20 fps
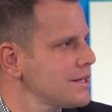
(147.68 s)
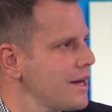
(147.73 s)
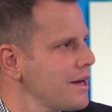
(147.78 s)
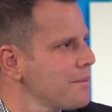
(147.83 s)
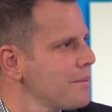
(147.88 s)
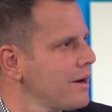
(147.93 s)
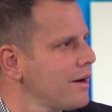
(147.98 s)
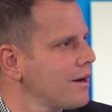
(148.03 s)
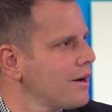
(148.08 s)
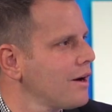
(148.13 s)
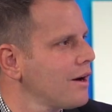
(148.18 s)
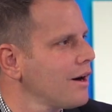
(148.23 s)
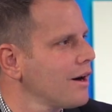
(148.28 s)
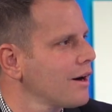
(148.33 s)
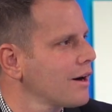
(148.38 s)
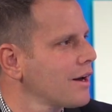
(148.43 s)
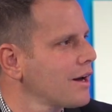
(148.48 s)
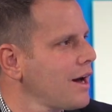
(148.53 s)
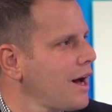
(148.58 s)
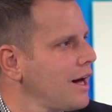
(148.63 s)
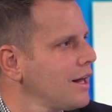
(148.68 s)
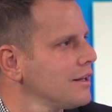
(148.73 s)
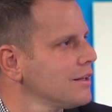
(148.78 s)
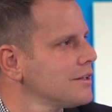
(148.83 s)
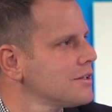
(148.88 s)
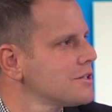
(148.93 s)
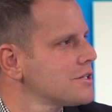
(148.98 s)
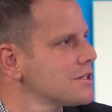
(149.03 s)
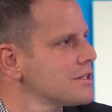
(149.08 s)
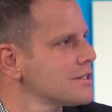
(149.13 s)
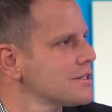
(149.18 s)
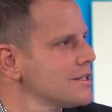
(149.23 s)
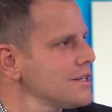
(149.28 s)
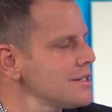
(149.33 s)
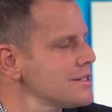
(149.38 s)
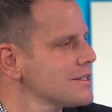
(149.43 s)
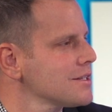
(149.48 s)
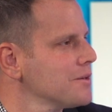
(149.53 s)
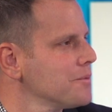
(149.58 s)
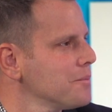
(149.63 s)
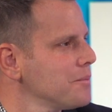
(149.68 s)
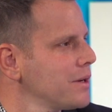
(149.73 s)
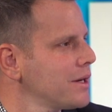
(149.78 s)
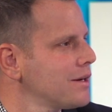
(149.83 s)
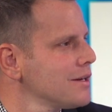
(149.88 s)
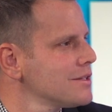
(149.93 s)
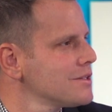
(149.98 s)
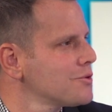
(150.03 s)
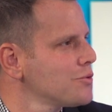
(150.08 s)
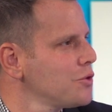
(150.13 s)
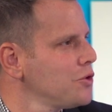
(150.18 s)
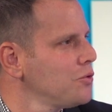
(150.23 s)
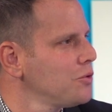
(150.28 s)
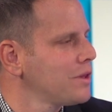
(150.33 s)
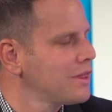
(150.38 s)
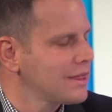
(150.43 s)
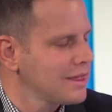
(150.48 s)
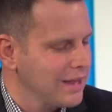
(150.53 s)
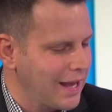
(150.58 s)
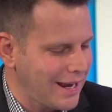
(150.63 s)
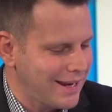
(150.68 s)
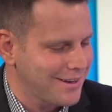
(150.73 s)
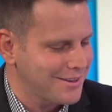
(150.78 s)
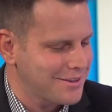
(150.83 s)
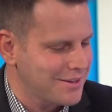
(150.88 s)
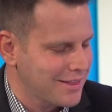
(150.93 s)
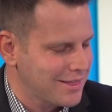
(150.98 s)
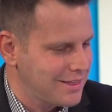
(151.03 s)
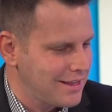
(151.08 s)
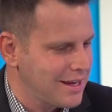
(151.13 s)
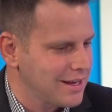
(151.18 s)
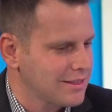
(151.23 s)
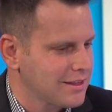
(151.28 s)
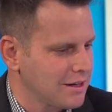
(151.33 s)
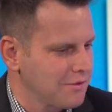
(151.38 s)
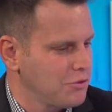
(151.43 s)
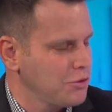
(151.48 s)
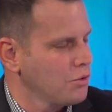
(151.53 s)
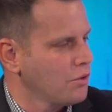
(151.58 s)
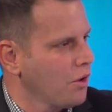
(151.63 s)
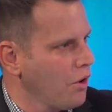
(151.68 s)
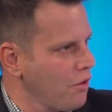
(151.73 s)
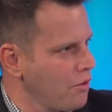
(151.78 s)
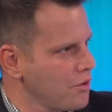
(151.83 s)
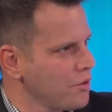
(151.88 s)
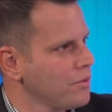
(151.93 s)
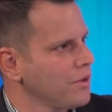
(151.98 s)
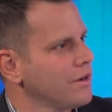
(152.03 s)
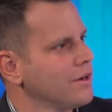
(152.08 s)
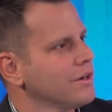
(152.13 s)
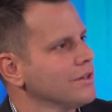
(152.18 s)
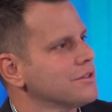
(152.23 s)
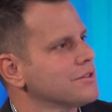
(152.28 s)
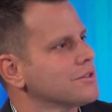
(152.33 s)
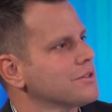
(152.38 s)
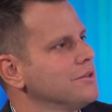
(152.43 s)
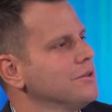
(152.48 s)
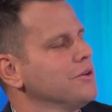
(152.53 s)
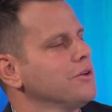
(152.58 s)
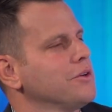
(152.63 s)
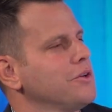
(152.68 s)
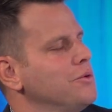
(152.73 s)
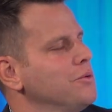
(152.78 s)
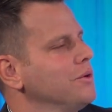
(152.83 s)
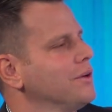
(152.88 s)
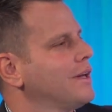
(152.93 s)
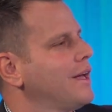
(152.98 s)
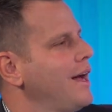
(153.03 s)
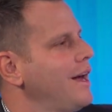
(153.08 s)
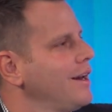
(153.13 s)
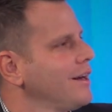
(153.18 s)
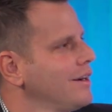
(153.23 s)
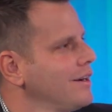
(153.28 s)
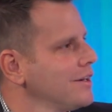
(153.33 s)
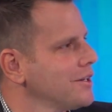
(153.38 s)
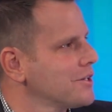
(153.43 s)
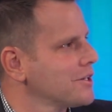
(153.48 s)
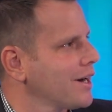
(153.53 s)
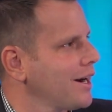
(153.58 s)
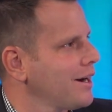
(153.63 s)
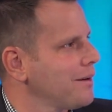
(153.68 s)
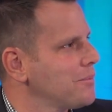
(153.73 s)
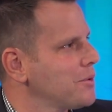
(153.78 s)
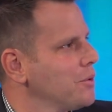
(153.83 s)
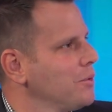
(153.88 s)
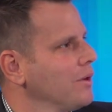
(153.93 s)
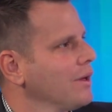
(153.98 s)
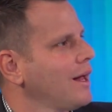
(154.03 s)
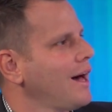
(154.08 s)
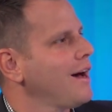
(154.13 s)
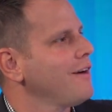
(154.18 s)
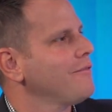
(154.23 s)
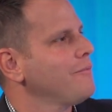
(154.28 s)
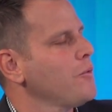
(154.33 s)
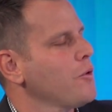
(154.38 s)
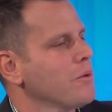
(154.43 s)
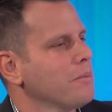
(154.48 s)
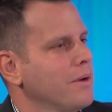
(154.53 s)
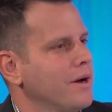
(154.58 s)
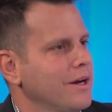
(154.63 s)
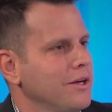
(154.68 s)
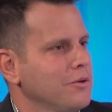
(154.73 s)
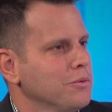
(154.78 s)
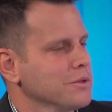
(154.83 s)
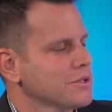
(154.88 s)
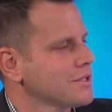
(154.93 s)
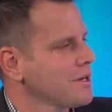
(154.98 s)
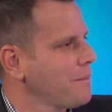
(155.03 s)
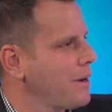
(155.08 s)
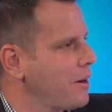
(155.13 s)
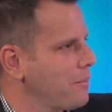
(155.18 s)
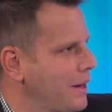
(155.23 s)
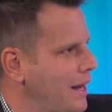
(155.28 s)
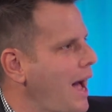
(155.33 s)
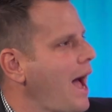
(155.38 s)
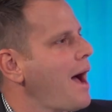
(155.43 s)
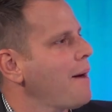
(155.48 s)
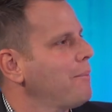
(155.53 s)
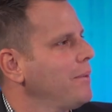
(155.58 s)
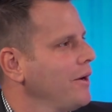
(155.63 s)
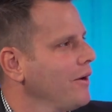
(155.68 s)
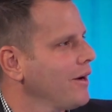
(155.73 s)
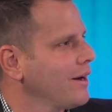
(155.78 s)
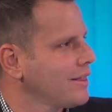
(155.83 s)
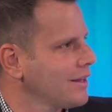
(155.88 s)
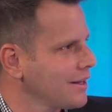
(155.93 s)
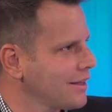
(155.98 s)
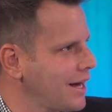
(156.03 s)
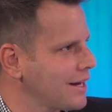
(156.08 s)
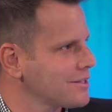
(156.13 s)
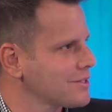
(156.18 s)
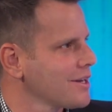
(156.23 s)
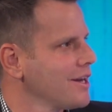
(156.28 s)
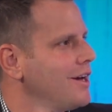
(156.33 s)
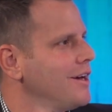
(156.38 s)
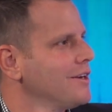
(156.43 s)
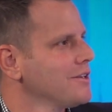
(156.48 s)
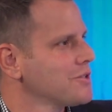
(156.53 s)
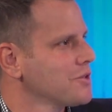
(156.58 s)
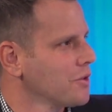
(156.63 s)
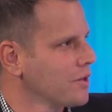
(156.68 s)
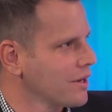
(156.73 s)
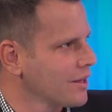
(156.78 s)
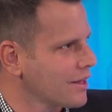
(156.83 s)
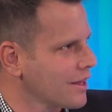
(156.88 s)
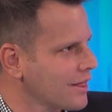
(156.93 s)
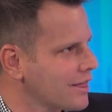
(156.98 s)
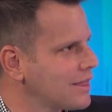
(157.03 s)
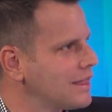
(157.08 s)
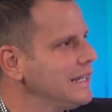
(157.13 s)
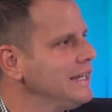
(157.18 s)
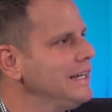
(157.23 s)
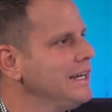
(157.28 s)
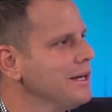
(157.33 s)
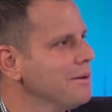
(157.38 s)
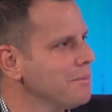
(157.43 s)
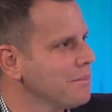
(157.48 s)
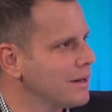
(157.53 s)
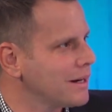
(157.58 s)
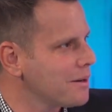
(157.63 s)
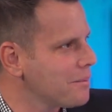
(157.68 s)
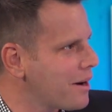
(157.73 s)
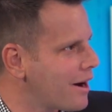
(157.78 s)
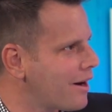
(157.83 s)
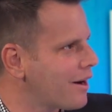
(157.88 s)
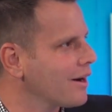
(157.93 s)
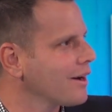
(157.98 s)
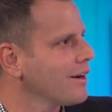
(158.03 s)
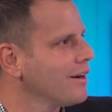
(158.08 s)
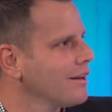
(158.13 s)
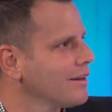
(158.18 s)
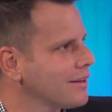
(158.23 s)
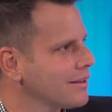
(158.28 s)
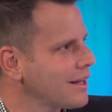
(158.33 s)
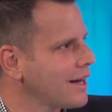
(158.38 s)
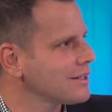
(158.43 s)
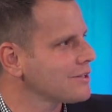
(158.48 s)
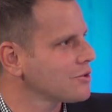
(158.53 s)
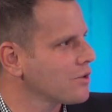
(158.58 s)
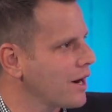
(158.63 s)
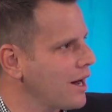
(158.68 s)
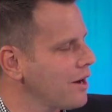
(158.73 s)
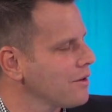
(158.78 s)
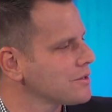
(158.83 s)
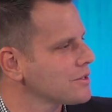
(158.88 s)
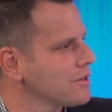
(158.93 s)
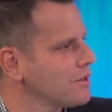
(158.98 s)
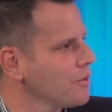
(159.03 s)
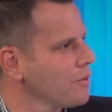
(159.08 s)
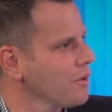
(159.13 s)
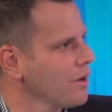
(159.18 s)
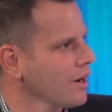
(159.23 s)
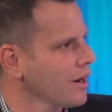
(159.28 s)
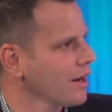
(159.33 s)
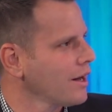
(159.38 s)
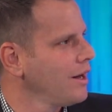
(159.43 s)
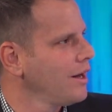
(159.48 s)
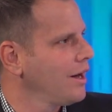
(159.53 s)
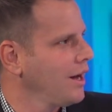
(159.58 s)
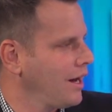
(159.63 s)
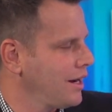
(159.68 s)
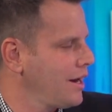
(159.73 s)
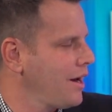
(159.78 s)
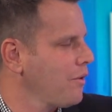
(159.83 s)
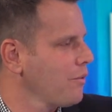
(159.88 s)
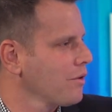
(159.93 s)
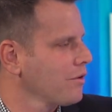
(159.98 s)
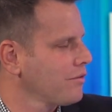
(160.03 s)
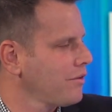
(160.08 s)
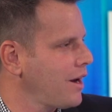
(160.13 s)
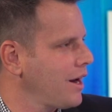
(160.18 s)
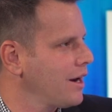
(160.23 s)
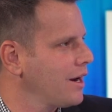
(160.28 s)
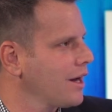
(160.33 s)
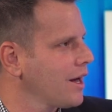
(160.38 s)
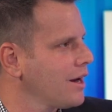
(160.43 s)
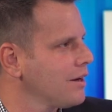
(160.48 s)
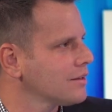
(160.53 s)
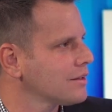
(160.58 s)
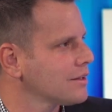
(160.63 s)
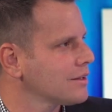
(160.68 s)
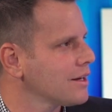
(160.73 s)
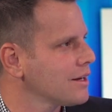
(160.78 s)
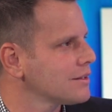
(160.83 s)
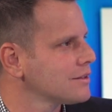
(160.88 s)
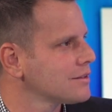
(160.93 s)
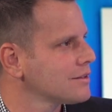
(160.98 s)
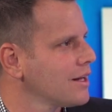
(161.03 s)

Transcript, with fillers: say about our college system? Because you'd like to think that if you go to a good school, you will get a good job, you will have more money, you will somehow be happier. I think that's sort of the theme in America, that that's sort of how it's going to work, and yet we're finding out that that's